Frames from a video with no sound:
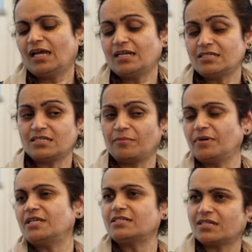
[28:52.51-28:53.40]
And
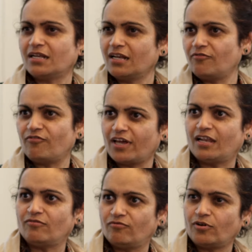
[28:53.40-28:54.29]
somebody suddenly
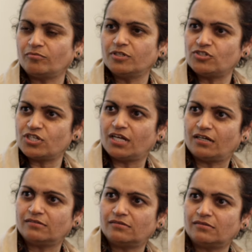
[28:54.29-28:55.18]
fell from the
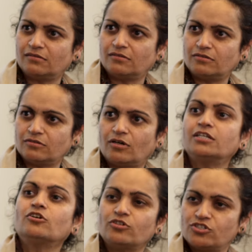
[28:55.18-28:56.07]
chair. So
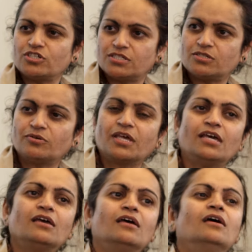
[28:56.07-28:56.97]
unconscious, okay?